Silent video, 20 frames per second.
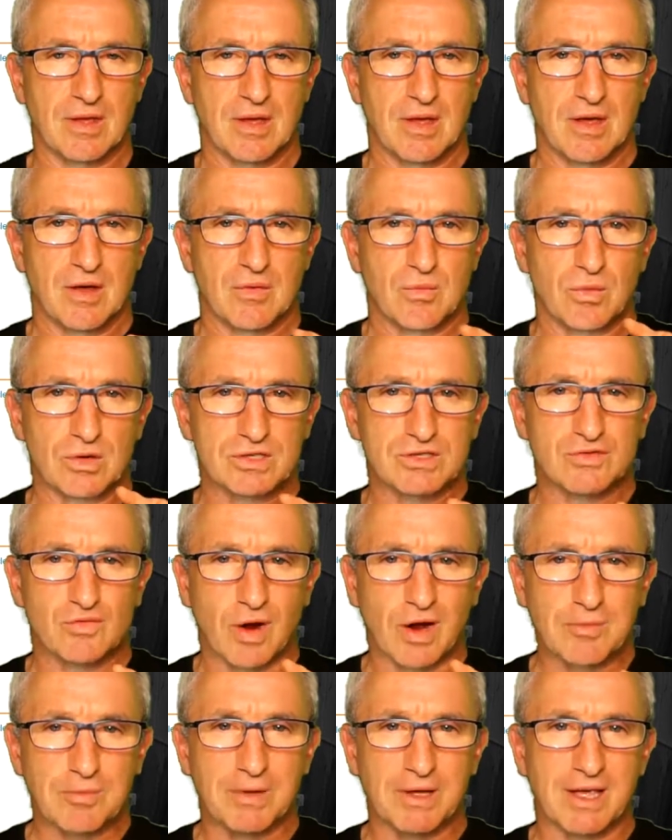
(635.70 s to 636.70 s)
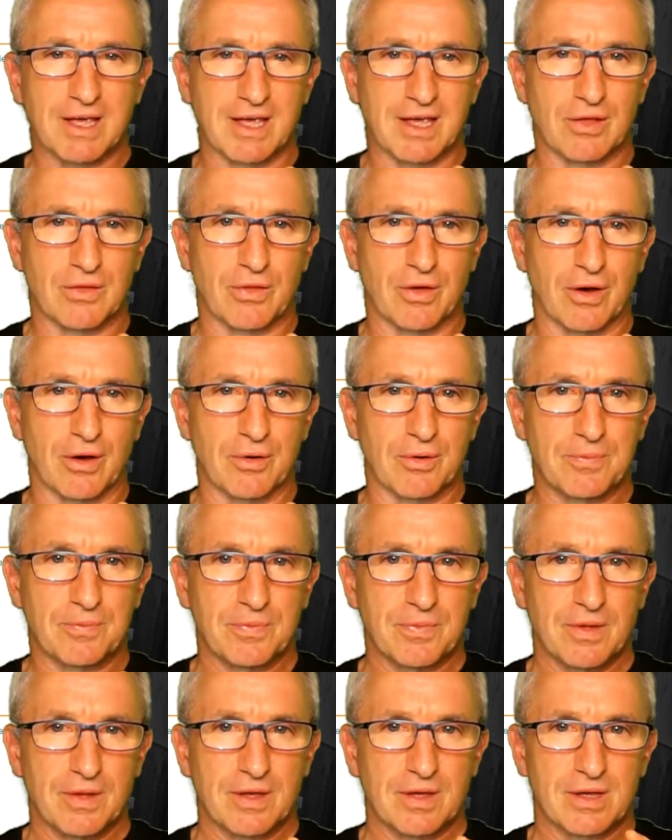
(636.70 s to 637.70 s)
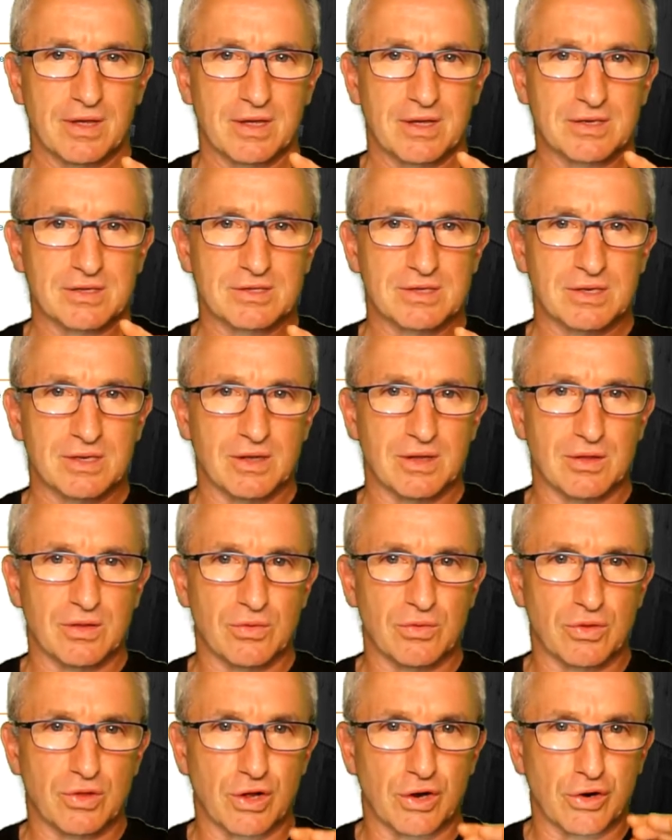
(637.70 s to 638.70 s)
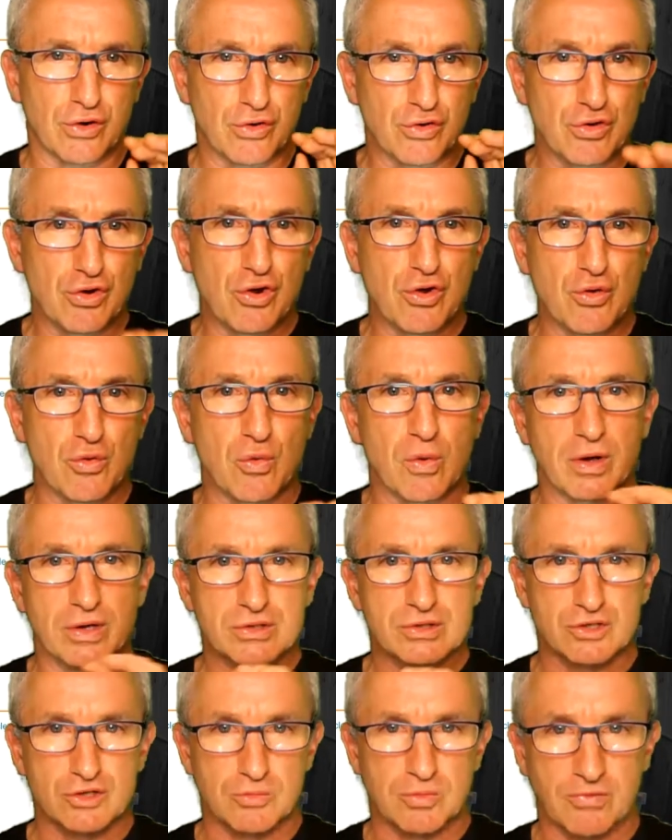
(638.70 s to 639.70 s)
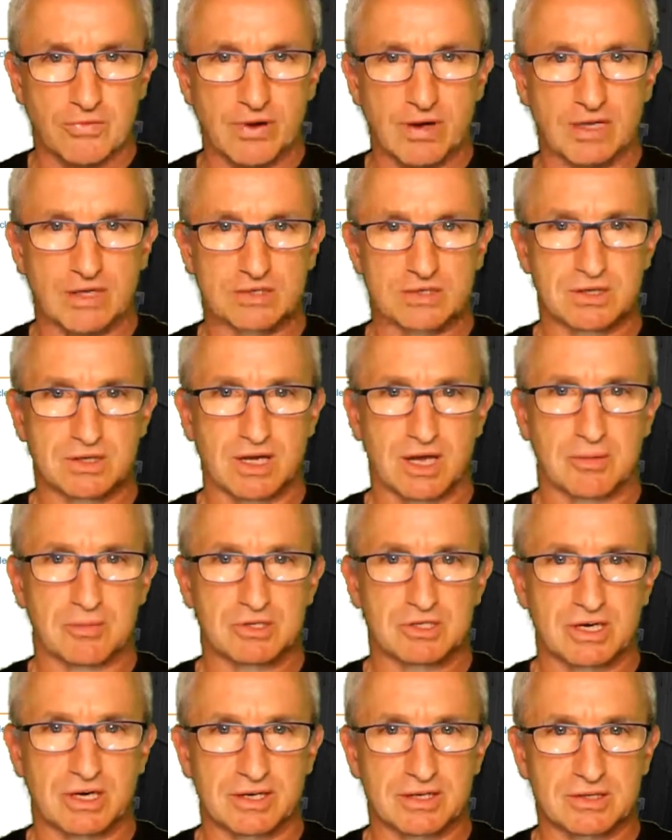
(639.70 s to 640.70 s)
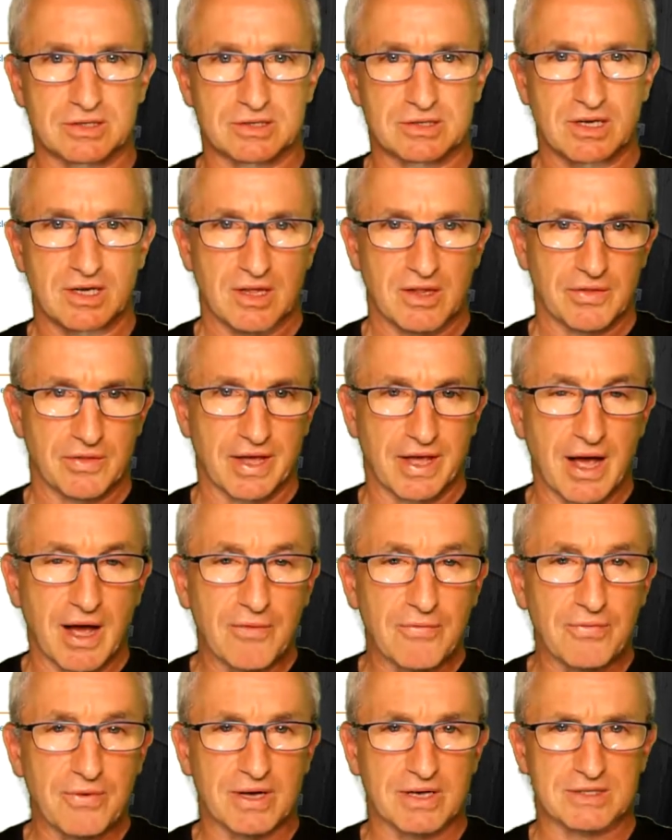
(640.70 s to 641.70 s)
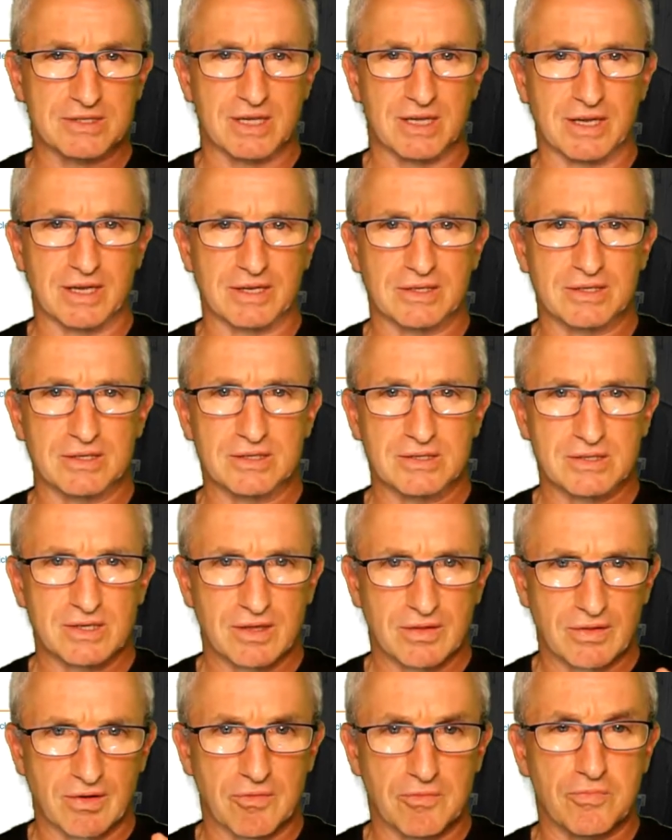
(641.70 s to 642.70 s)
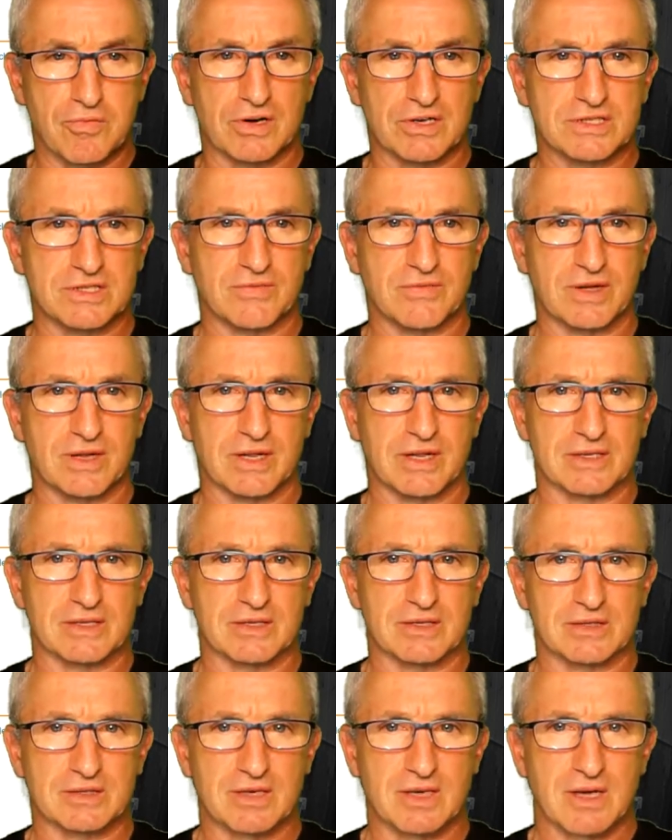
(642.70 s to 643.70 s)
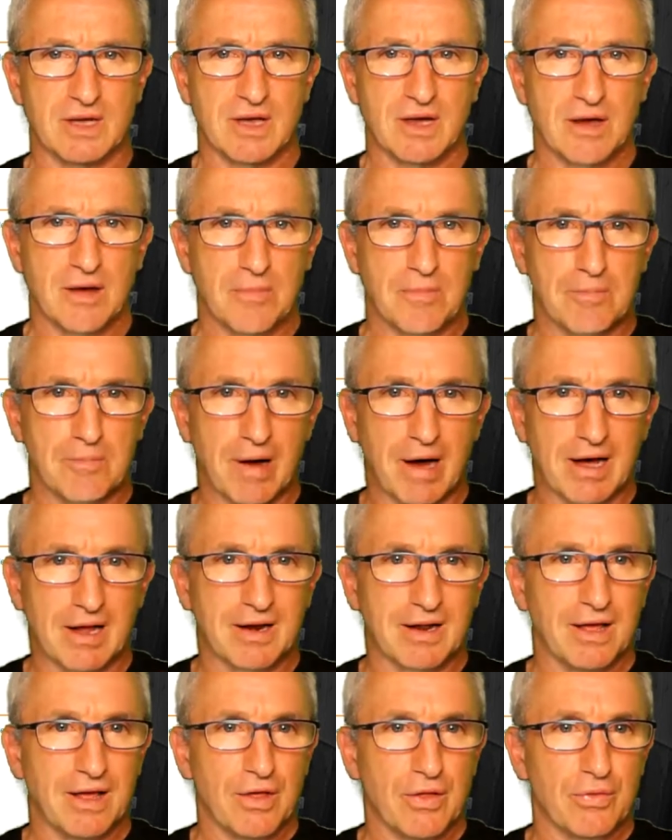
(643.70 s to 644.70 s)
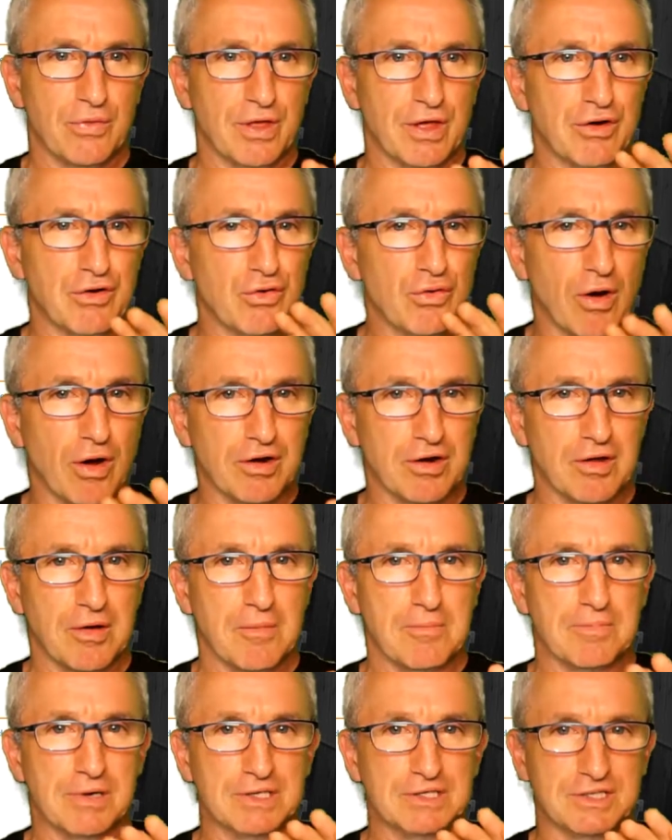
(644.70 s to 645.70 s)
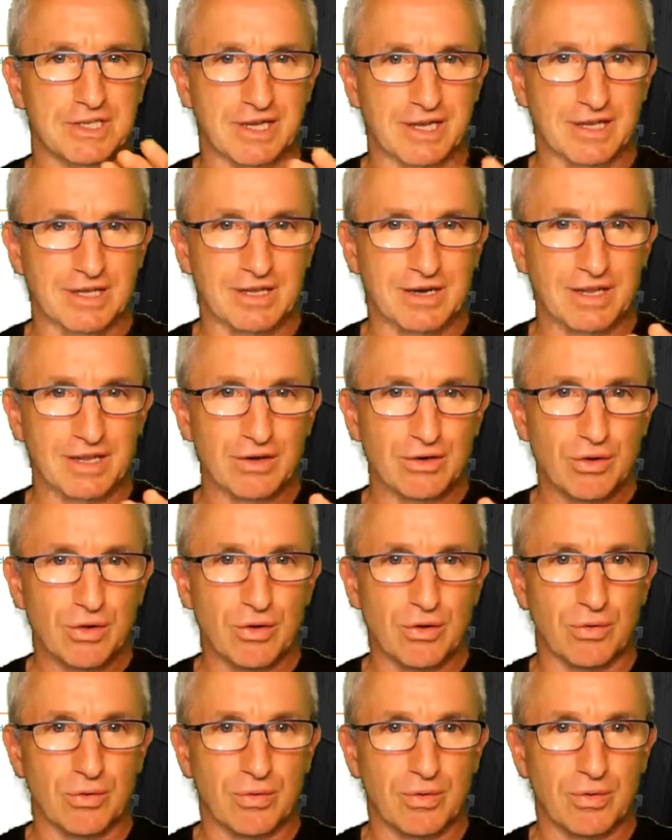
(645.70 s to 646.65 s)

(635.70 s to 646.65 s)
What struck me here, though, is the new super fast garbage collectors. They are fast collectors, they're impressive collectors, but they're not particularly new.